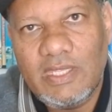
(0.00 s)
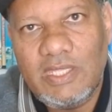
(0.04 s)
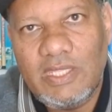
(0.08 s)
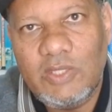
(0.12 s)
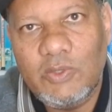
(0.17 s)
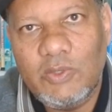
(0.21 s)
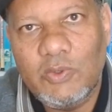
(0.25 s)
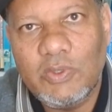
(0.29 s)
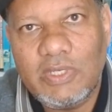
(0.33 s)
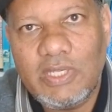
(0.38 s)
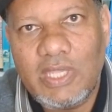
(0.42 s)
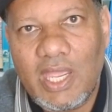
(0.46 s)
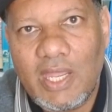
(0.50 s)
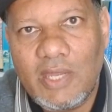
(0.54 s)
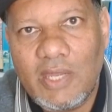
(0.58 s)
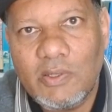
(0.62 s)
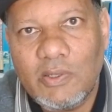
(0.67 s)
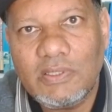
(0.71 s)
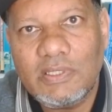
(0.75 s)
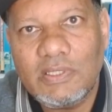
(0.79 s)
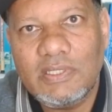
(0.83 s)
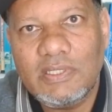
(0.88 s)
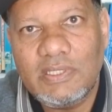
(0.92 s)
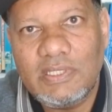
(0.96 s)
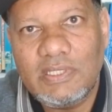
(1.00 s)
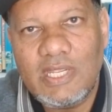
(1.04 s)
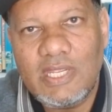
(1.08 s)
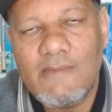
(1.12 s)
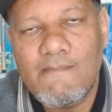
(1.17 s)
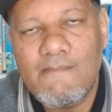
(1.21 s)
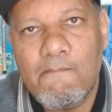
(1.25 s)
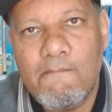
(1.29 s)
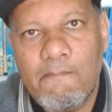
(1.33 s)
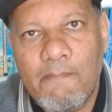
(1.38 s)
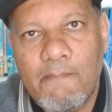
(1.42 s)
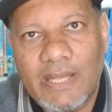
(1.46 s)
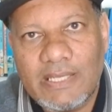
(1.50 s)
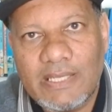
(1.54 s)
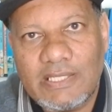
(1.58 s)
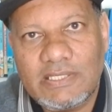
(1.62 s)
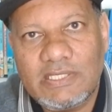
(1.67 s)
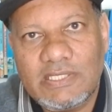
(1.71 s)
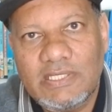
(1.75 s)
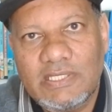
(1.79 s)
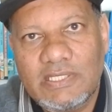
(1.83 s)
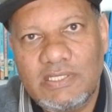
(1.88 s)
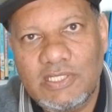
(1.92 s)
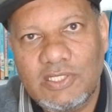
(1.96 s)
You cannot then
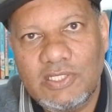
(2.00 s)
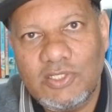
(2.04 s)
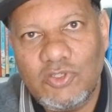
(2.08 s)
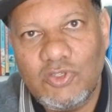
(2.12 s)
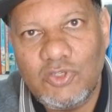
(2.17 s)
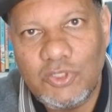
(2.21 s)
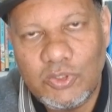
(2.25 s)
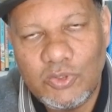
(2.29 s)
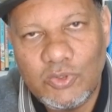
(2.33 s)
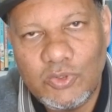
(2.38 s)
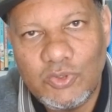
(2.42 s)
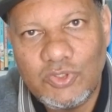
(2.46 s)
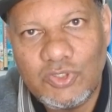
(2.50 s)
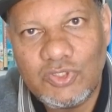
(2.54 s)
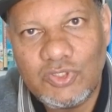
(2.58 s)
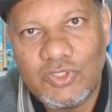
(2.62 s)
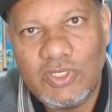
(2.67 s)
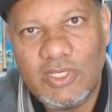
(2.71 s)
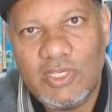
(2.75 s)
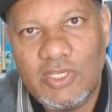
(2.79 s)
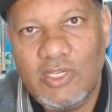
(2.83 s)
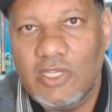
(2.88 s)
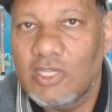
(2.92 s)
but deduce